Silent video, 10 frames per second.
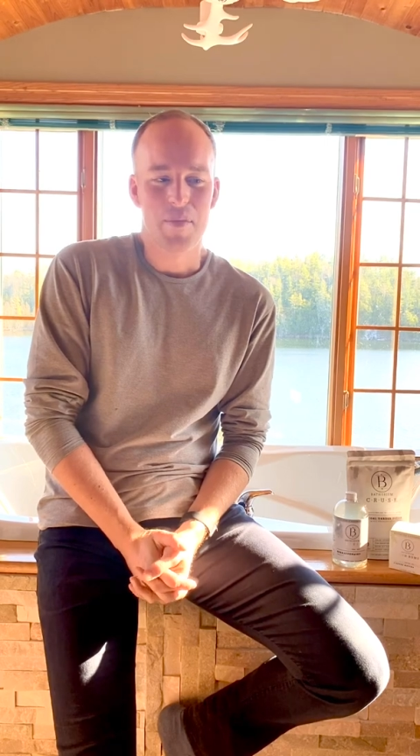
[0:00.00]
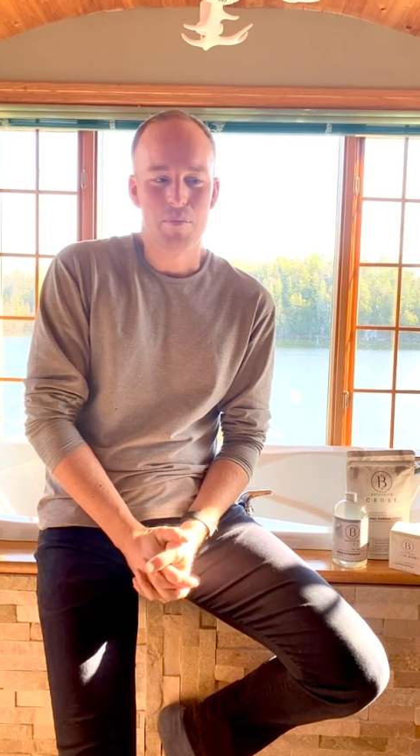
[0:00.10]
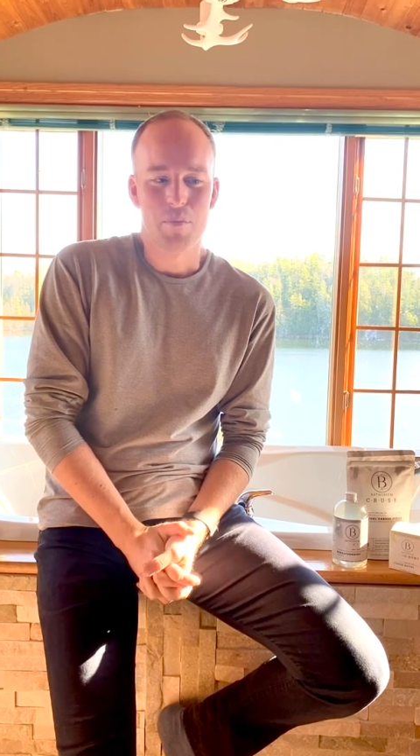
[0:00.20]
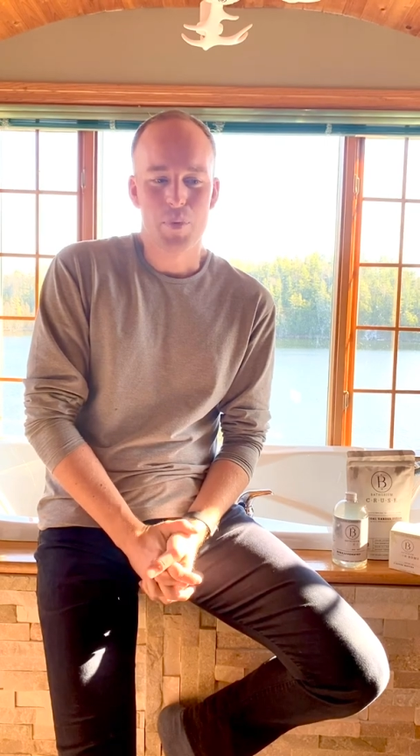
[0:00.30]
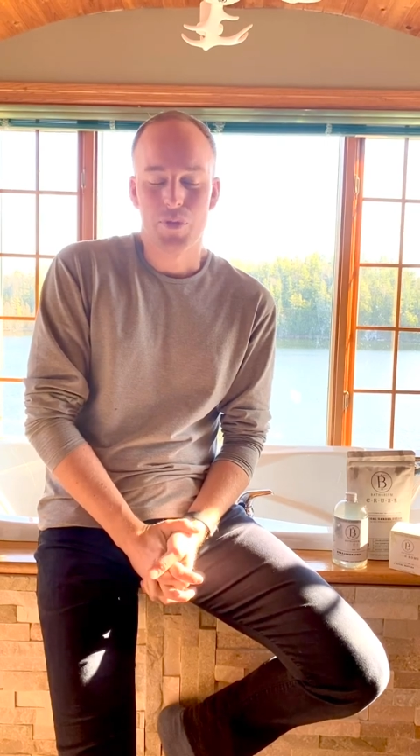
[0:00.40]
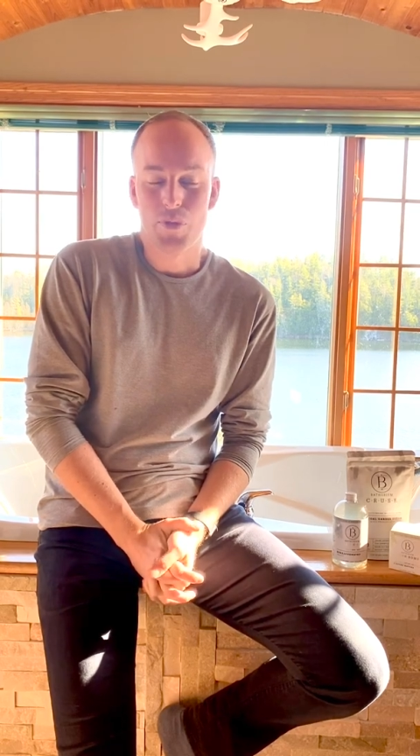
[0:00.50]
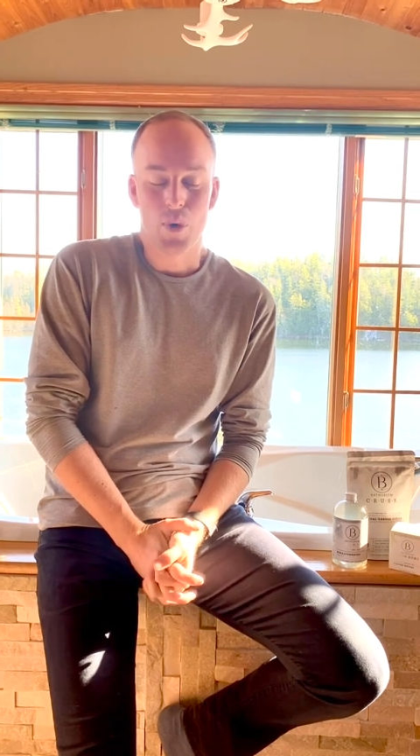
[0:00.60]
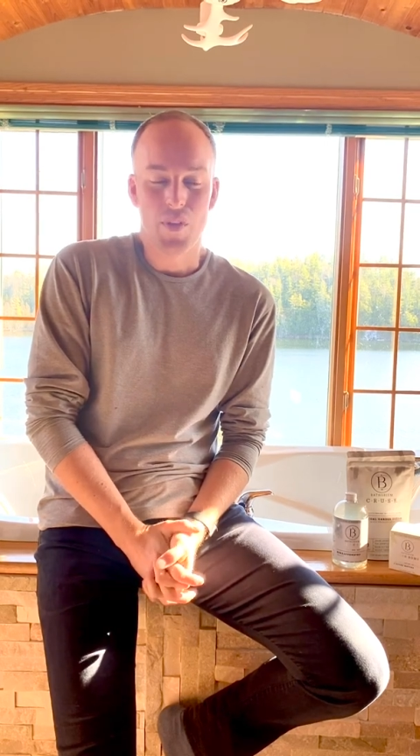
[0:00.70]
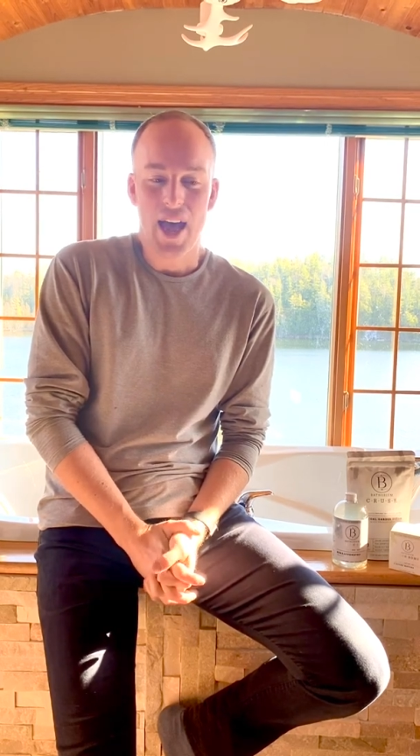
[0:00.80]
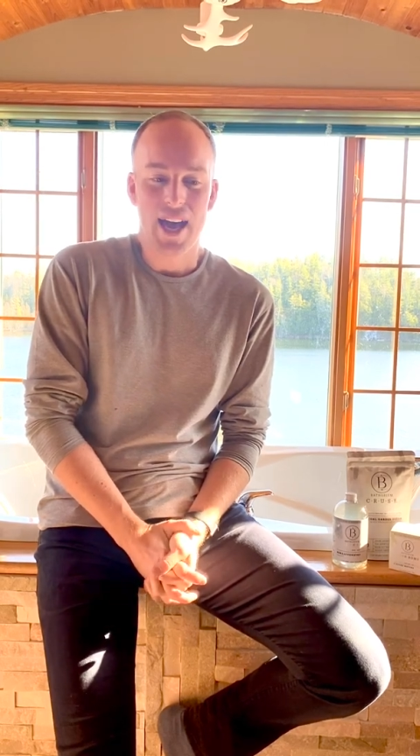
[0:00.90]

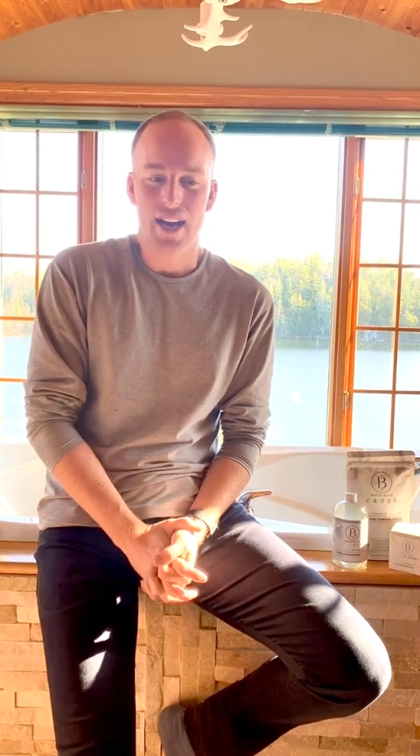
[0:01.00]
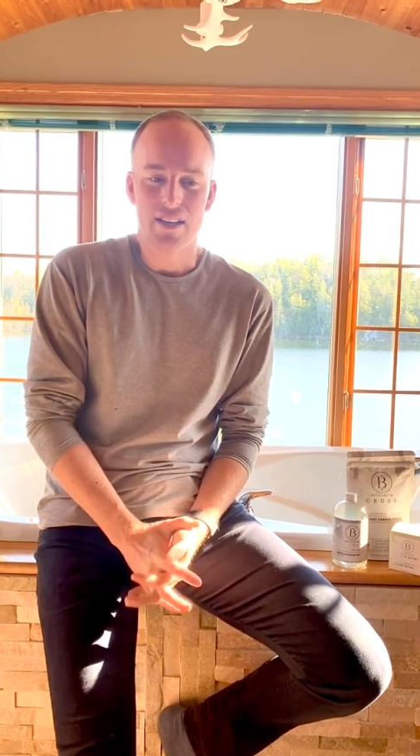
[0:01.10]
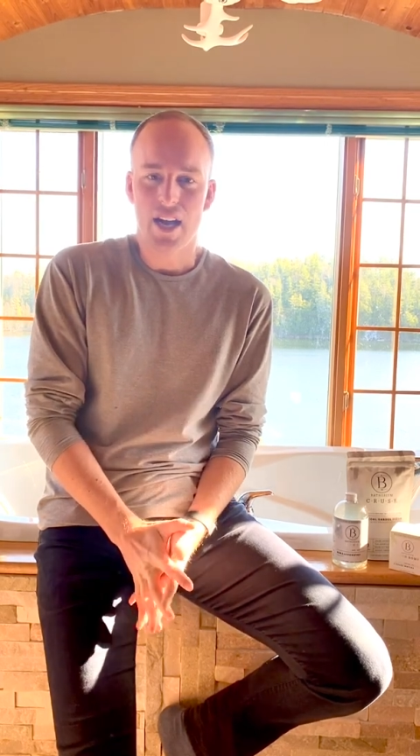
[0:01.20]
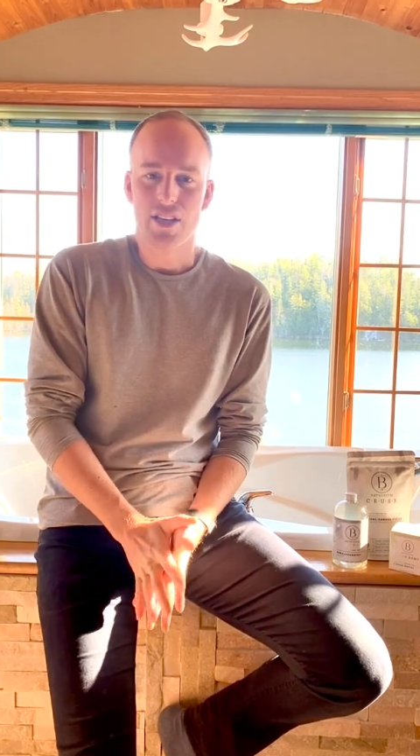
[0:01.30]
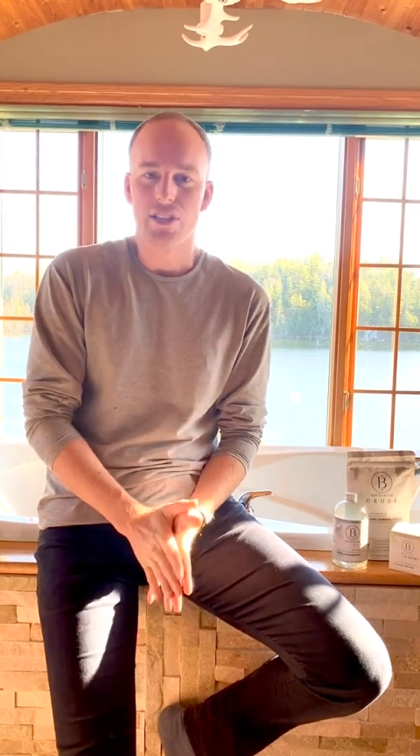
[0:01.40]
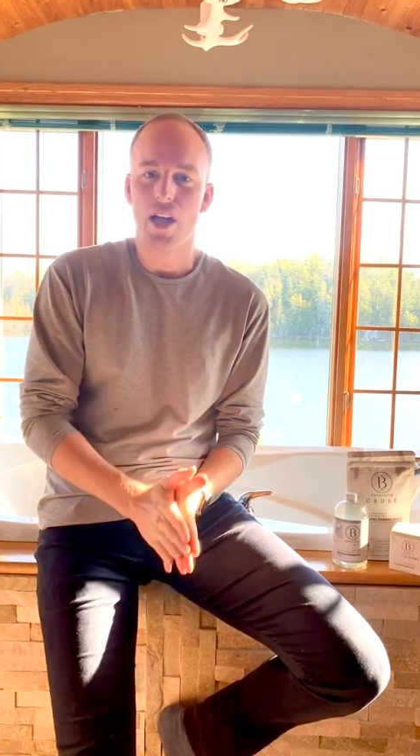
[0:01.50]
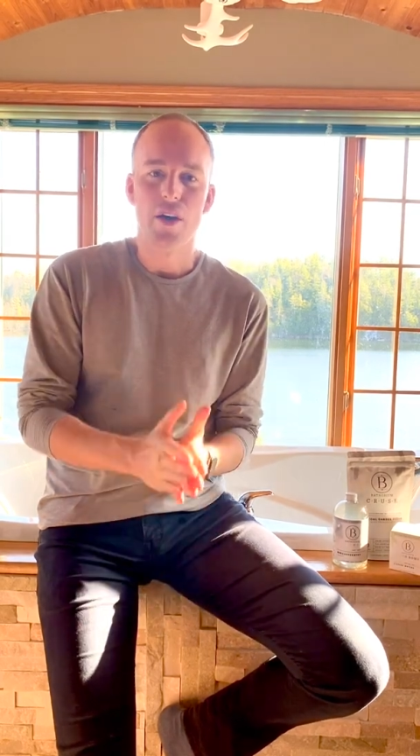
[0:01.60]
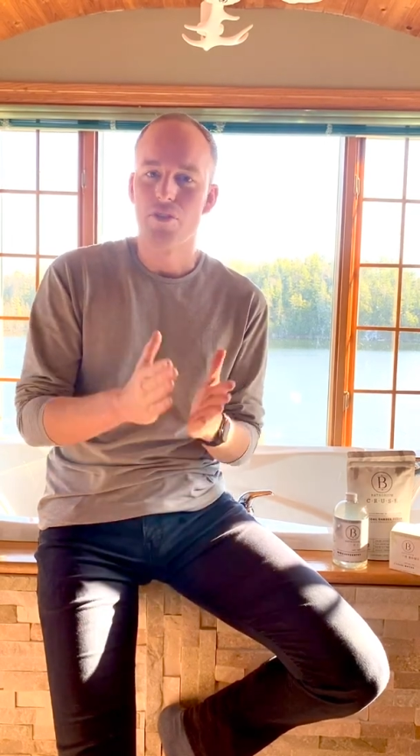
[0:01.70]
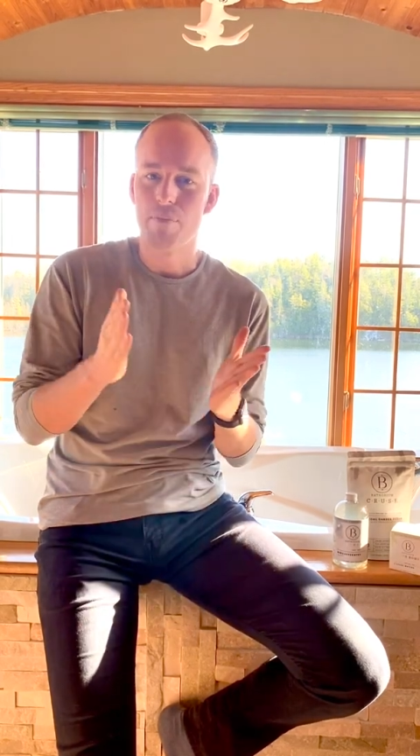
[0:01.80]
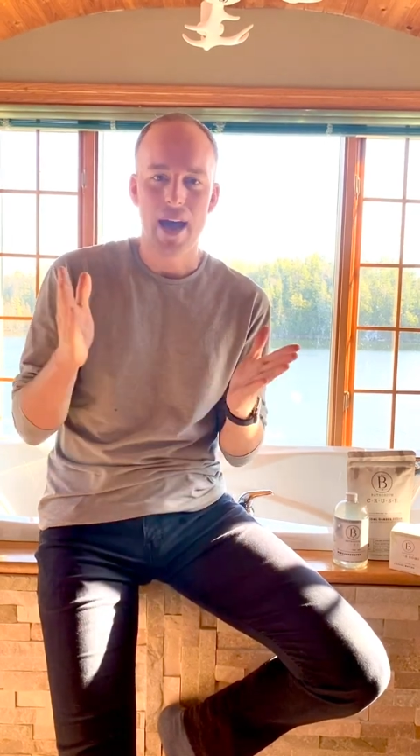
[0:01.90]
before that, I'd
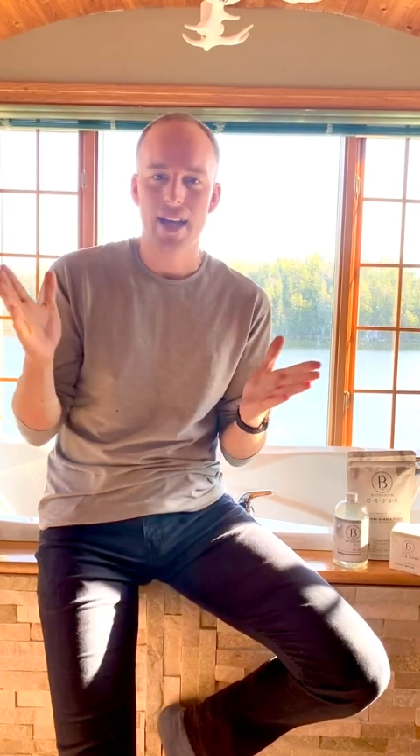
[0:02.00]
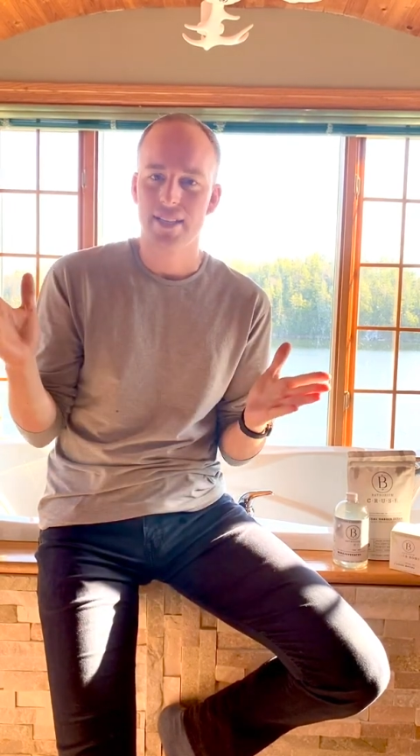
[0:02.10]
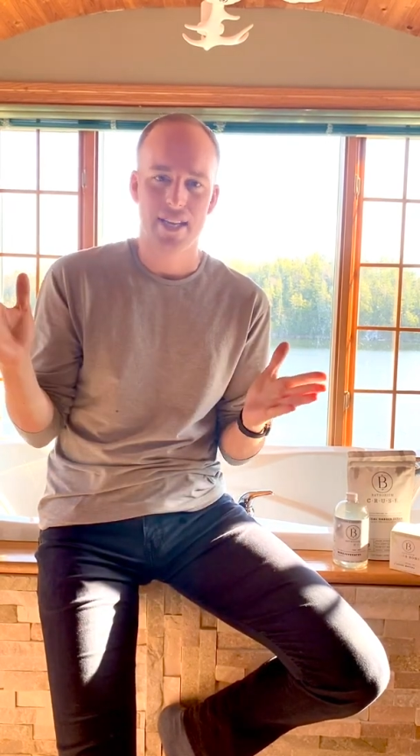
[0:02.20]
loved baths.